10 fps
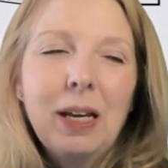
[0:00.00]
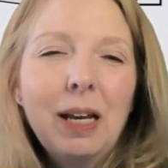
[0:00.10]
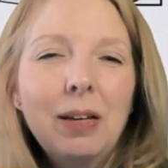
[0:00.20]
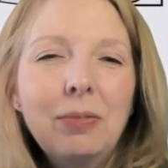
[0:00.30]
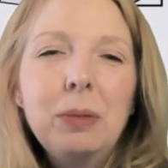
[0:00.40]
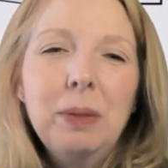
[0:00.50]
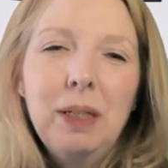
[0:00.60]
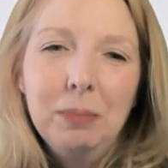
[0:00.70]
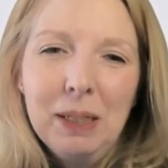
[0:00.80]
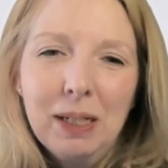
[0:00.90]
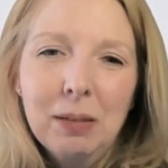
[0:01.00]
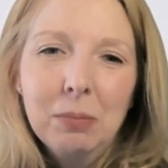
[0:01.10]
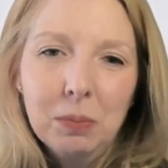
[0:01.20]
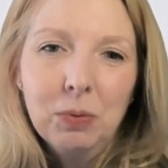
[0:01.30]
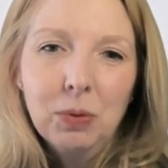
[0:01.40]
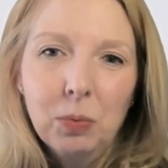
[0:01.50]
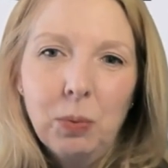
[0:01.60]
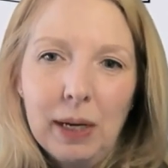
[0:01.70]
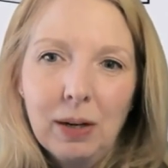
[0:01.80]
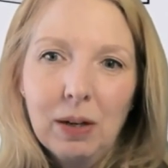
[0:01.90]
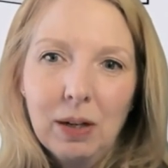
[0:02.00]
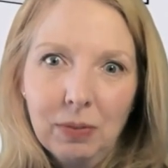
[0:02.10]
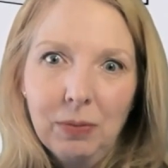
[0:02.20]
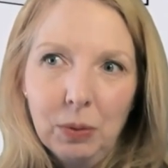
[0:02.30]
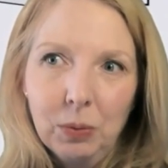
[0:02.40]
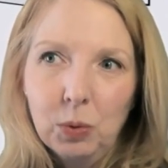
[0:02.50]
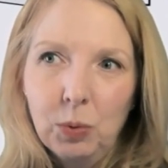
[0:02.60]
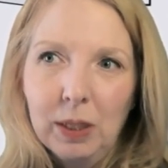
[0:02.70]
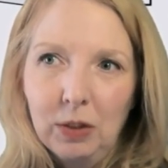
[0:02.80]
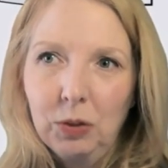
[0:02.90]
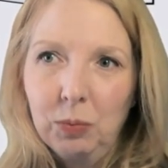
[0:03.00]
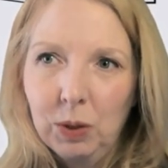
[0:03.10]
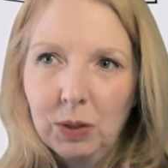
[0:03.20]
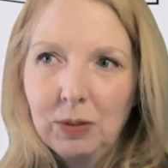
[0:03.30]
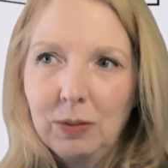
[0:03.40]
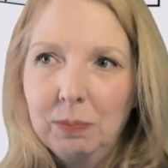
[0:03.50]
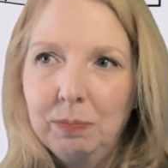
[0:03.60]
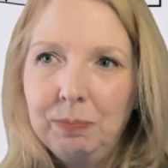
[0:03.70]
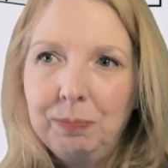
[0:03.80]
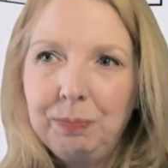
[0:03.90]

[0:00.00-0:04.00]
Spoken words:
everybody becomes more aware of those question words.